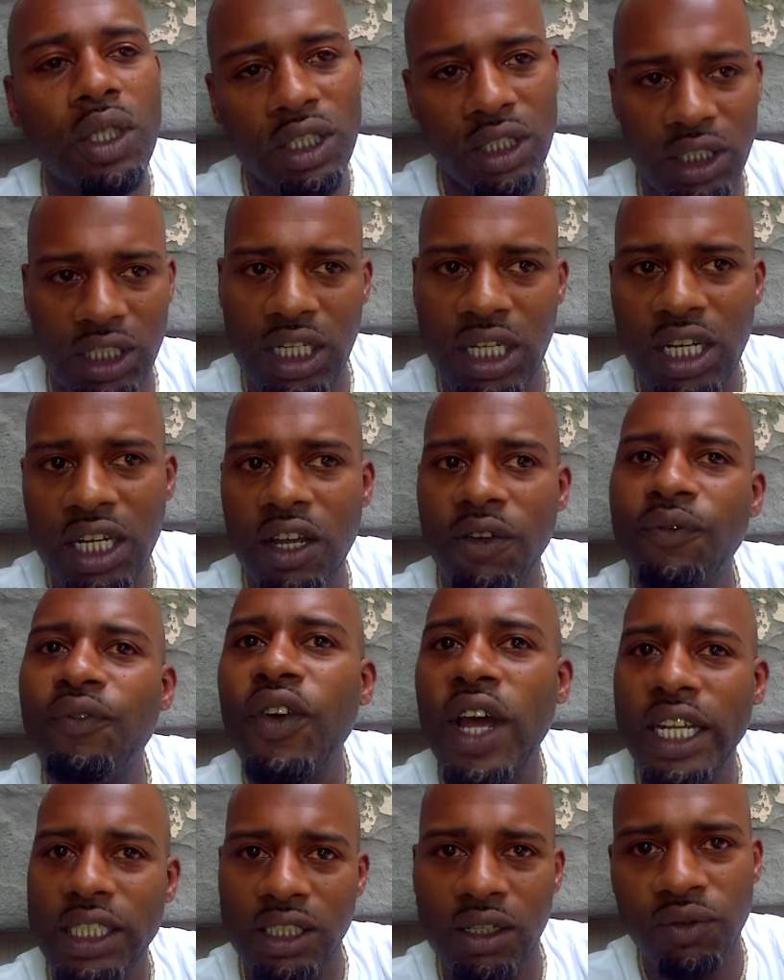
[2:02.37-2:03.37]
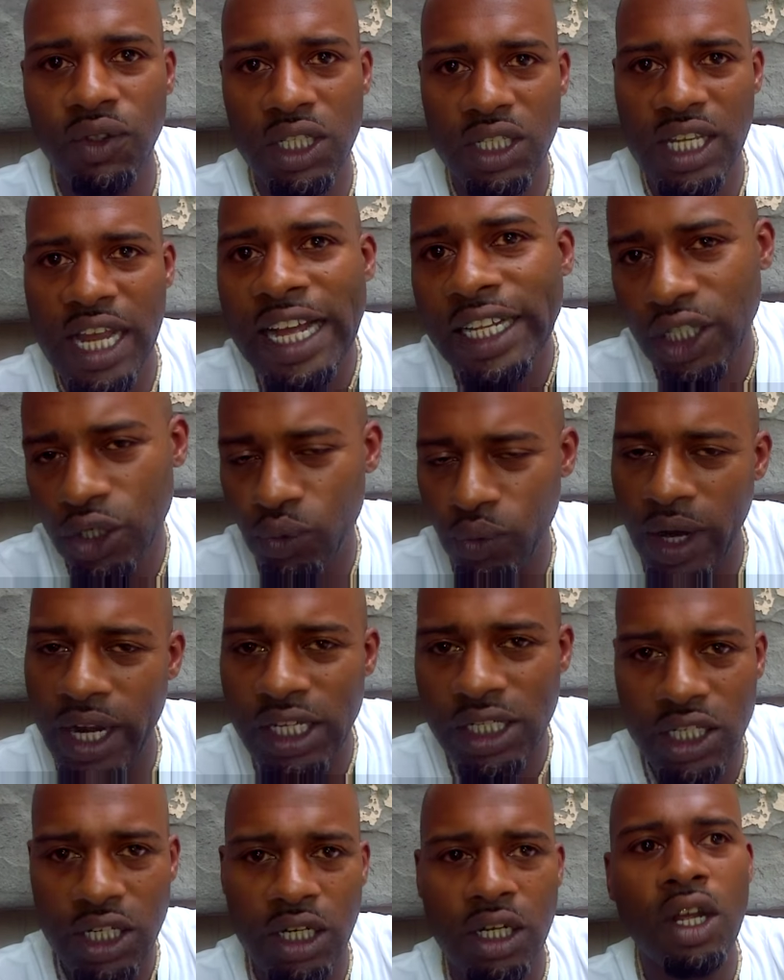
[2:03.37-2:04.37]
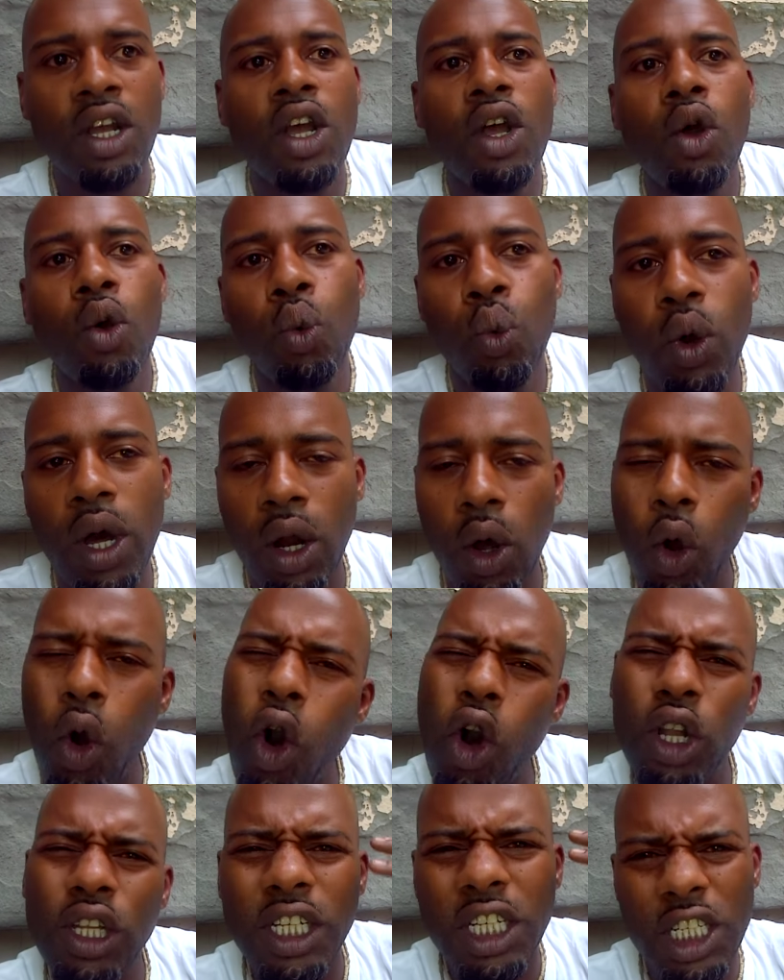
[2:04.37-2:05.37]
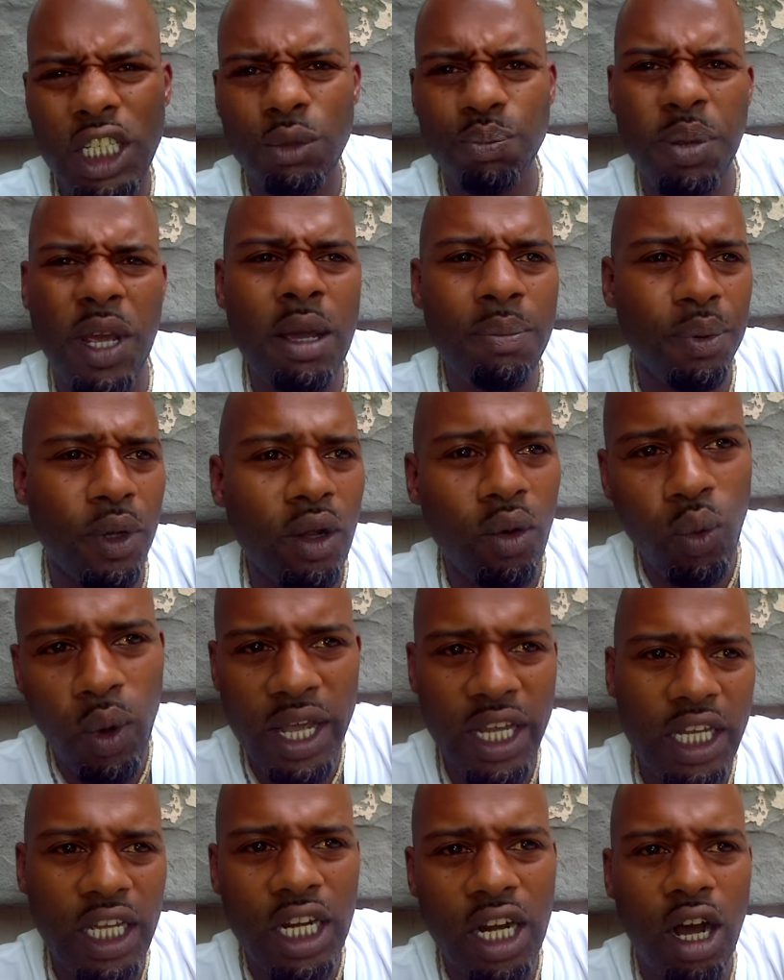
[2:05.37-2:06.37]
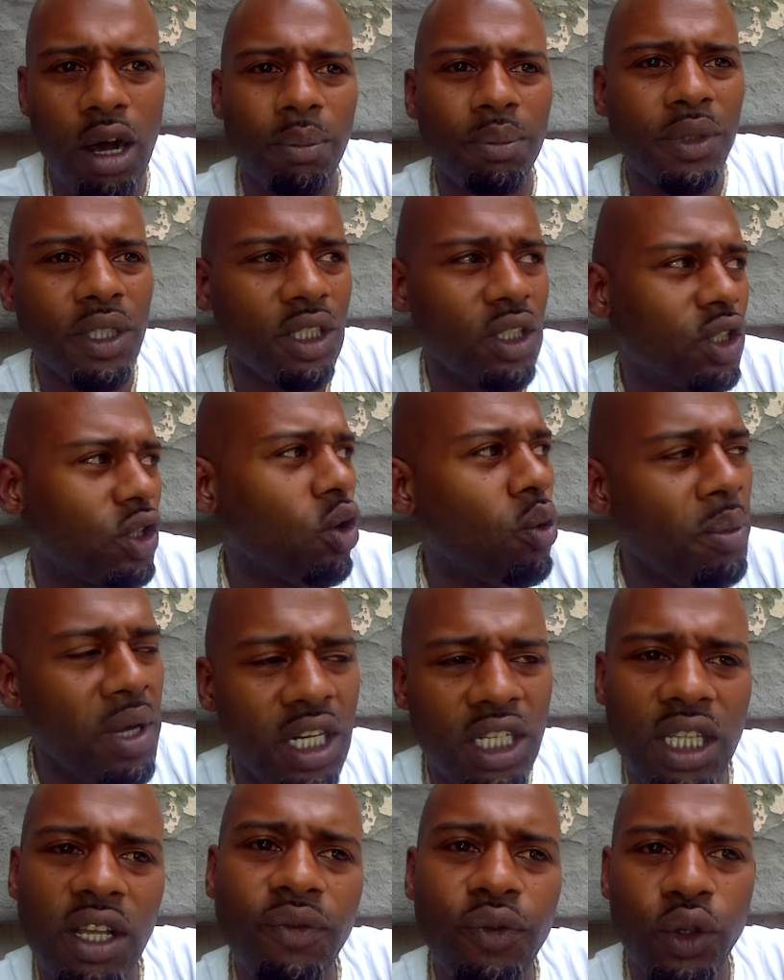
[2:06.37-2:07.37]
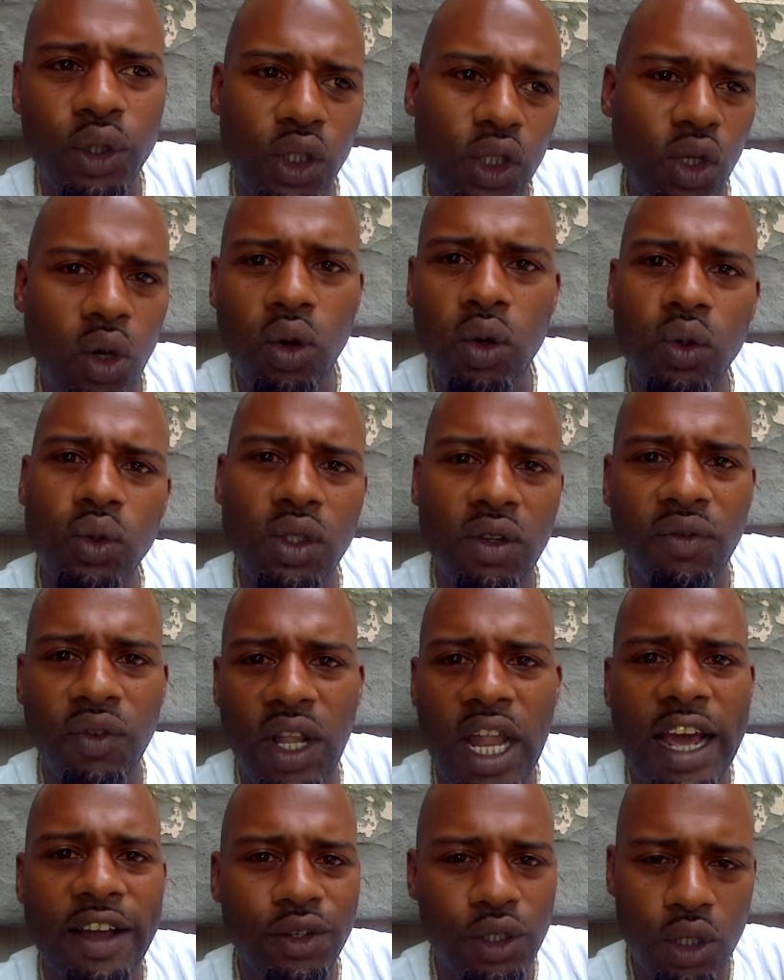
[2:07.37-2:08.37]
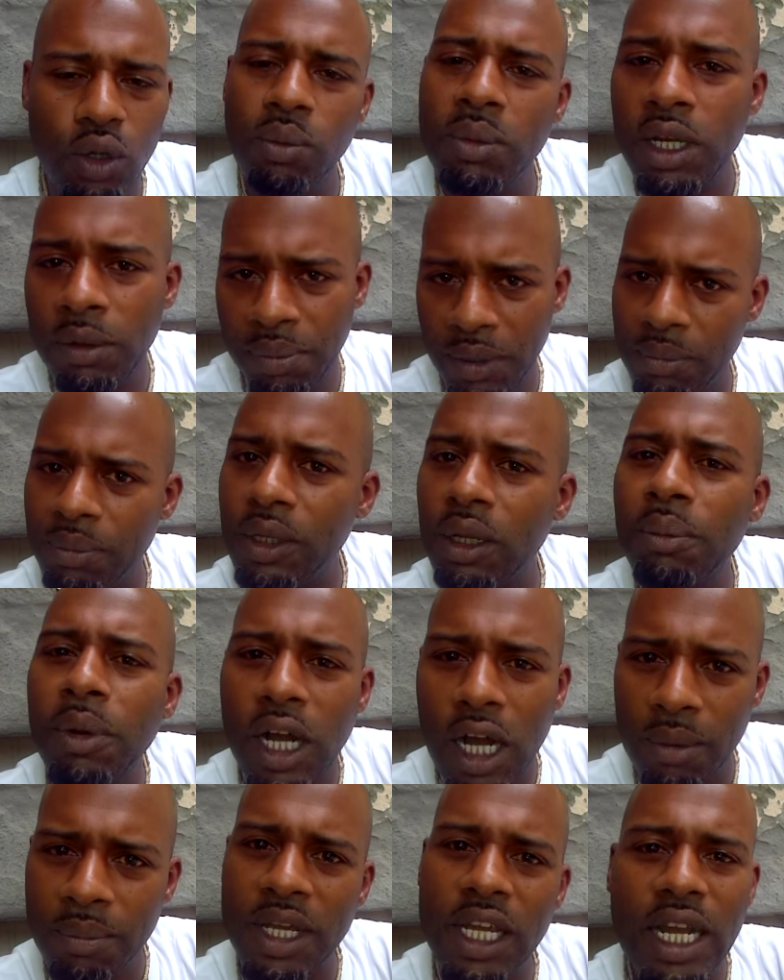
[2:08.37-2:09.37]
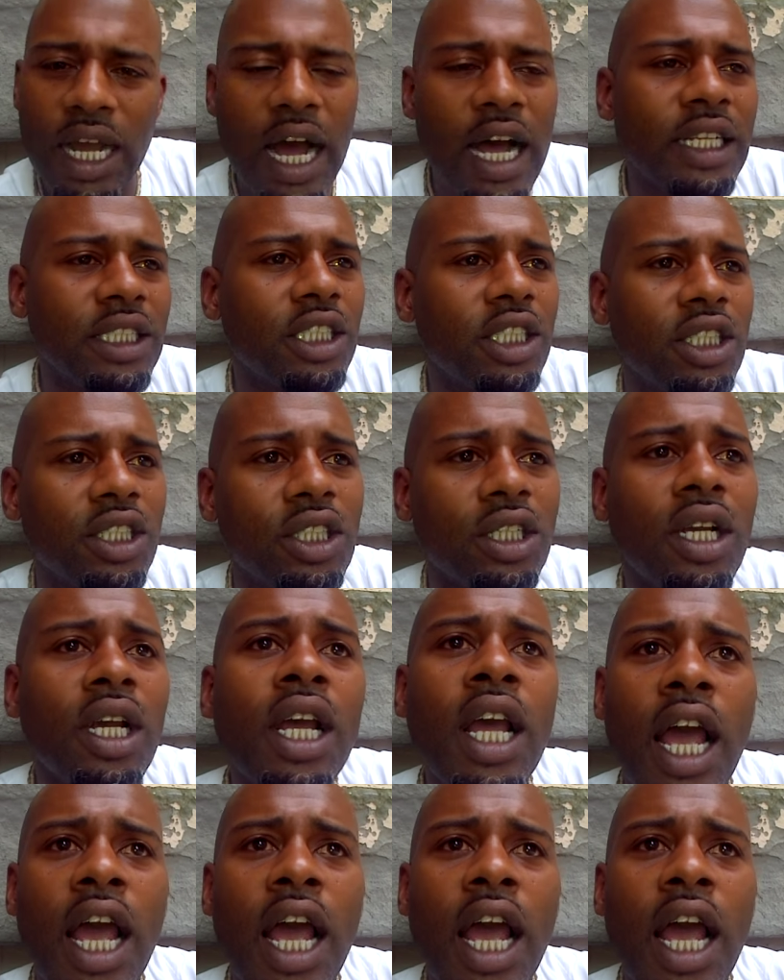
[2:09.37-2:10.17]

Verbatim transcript: can see the effects of the saturation when all of these people are waking up in so many different circles of life. So many people are becoming conscious.